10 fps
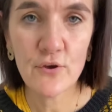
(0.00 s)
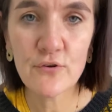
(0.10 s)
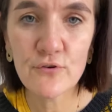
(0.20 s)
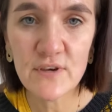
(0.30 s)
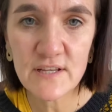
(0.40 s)

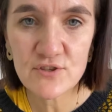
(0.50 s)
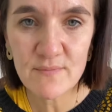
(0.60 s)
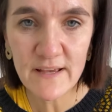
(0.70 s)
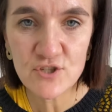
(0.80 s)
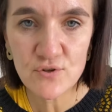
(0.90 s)
You need to
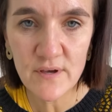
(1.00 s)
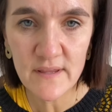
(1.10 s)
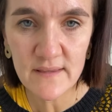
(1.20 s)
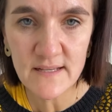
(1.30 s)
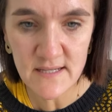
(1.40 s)
make sure
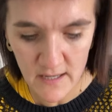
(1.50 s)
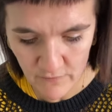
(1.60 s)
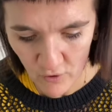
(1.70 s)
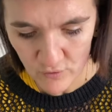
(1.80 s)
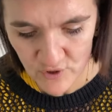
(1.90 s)
that there's enough
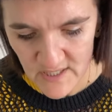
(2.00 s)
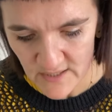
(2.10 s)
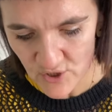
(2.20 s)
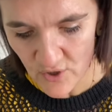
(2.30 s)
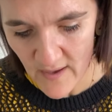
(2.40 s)
holes
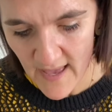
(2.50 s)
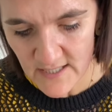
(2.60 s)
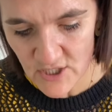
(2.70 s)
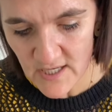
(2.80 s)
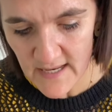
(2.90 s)
here. So you
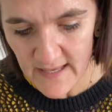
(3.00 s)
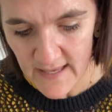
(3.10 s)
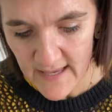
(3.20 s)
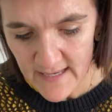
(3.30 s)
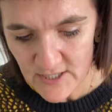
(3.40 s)

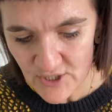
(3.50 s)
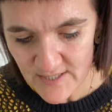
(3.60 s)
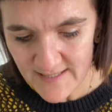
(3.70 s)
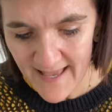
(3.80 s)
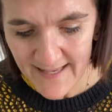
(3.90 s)
actually
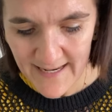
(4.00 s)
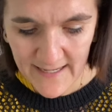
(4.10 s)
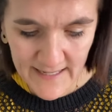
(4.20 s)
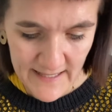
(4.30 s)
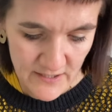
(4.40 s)
just take it
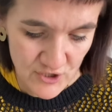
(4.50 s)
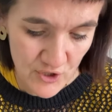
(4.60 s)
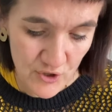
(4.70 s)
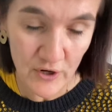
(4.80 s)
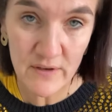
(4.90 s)
underneath. So
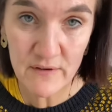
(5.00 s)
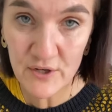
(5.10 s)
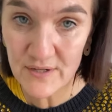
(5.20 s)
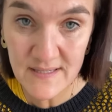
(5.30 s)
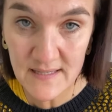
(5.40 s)
you're not even
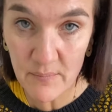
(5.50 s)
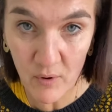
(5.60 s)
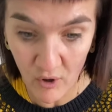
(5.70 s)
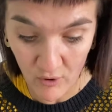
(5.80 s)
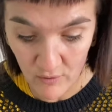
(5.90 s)
going to skip
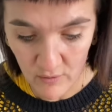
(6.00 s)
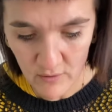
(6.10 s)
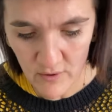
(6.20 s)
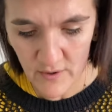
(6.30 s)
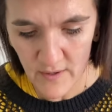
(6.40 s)
a
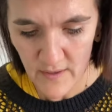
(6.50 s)
hole.